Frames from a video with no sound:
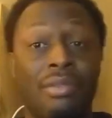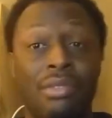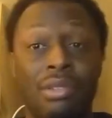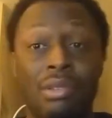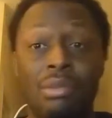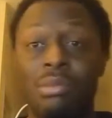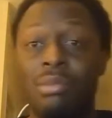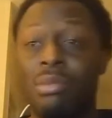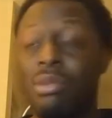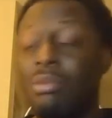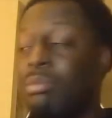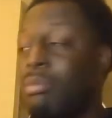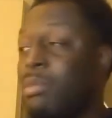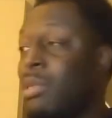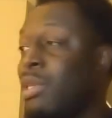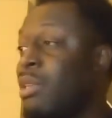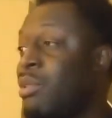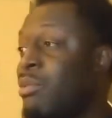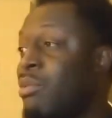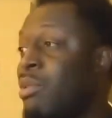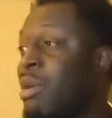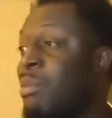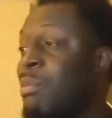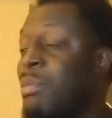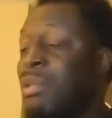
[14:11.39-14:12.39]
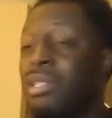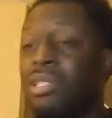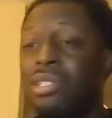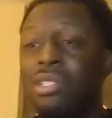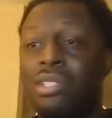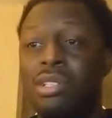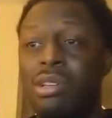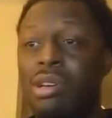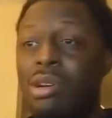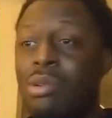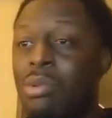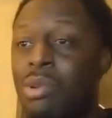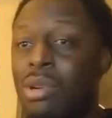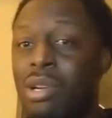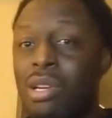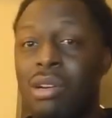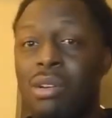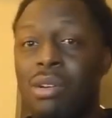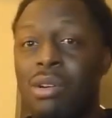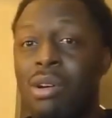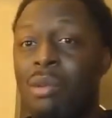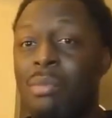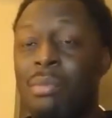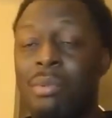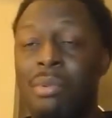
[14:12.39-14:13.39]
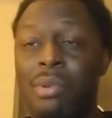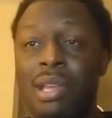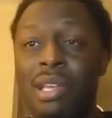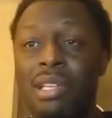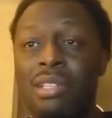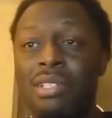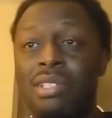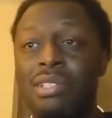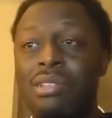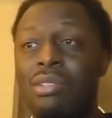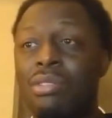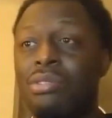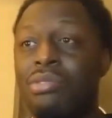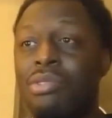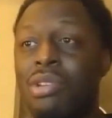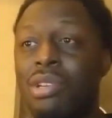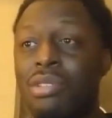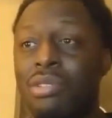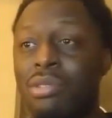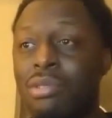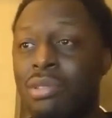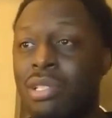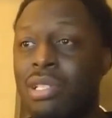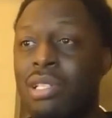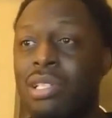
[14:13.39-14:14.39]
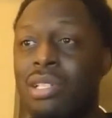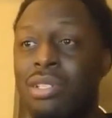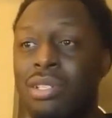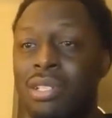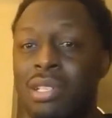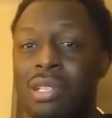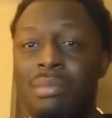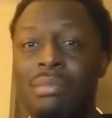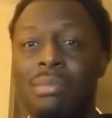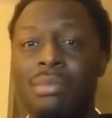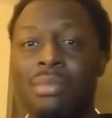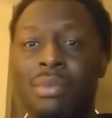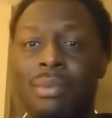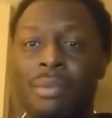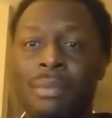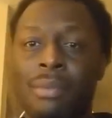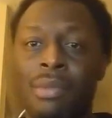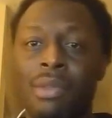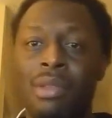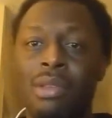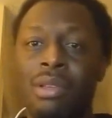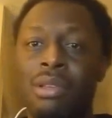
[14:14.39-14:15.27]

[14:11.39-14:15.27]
if you meet a woman and she don't want to cooperate, she don't trust your leadership, well,